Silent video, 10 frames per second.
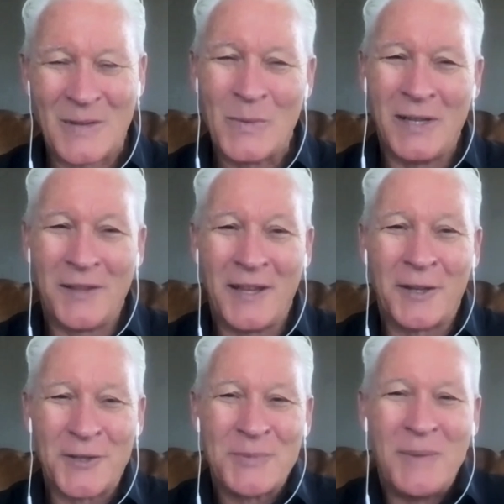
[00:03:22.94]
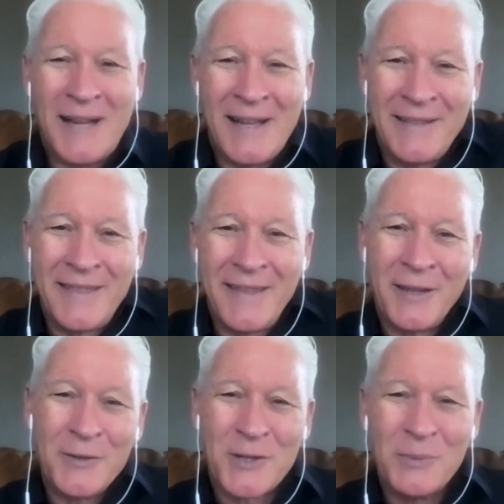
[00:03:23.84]
Well, the honor's mine.
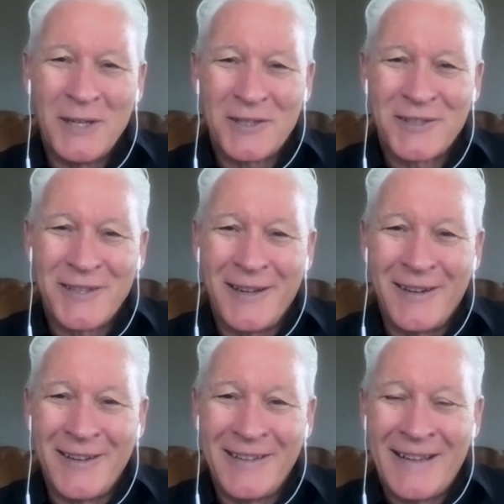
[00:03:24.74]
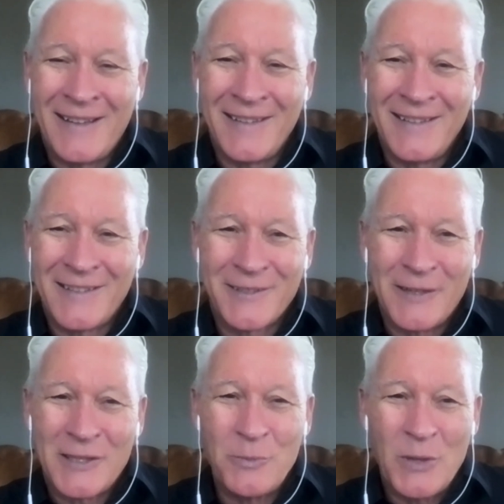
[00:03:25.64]
Thank you so much, Terry and Alan. It's
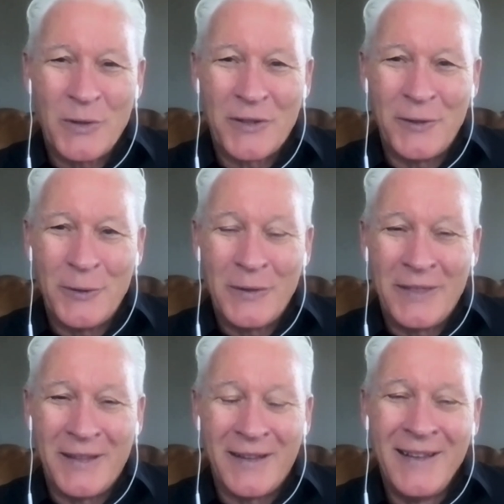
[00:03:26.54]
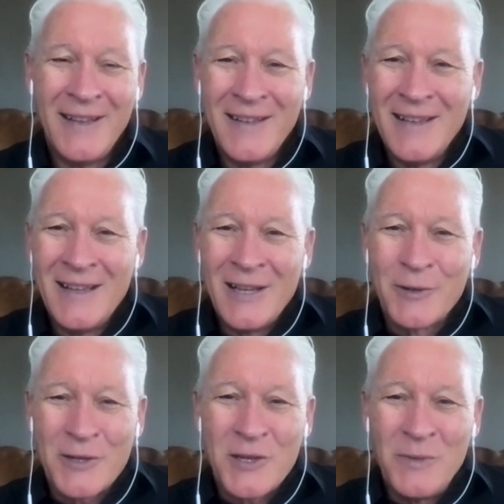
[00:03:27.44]
great to be with you and the
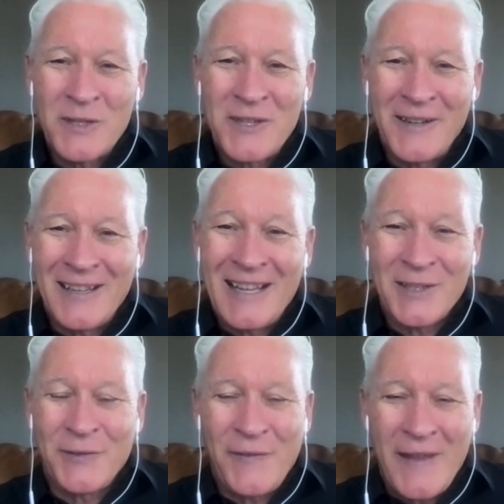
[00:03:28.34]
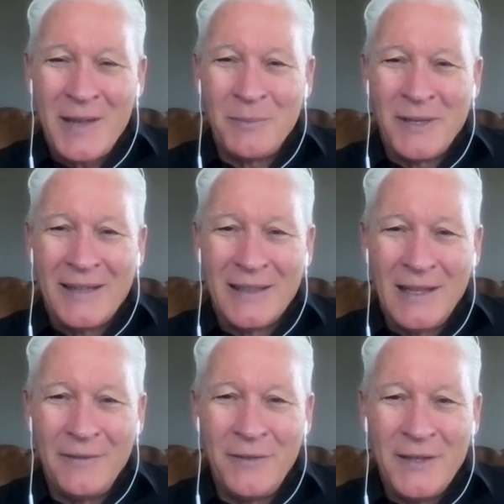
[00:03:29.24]
Christian Missionary Alliance family.
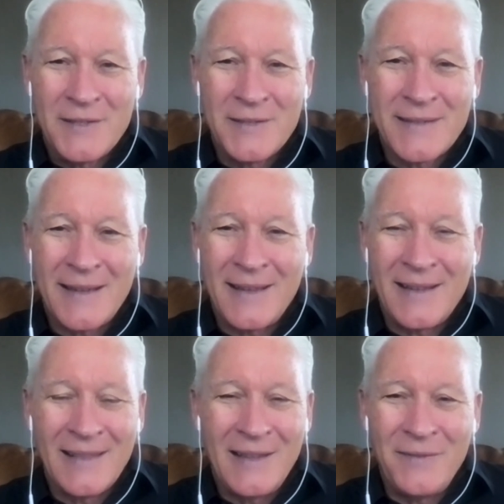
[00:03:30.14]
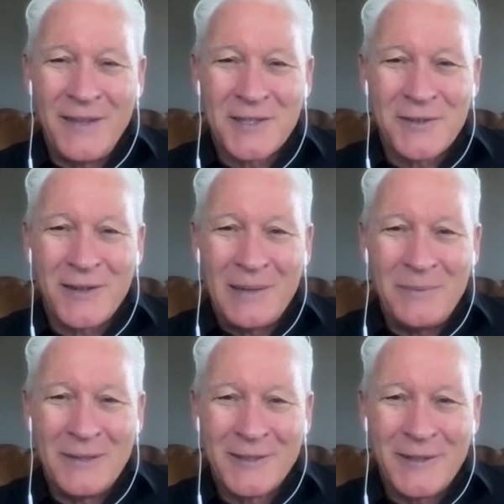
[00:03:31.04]
Love this
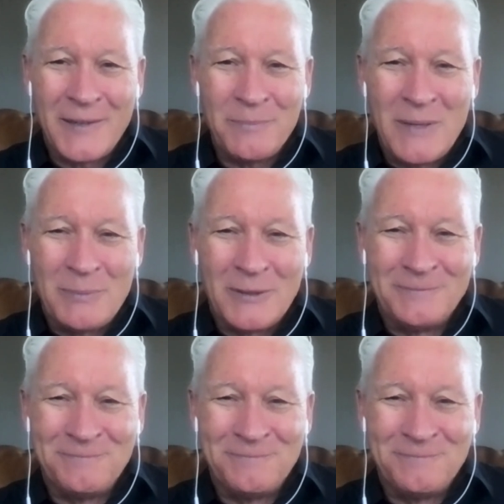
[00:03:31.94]
tribe. Great people.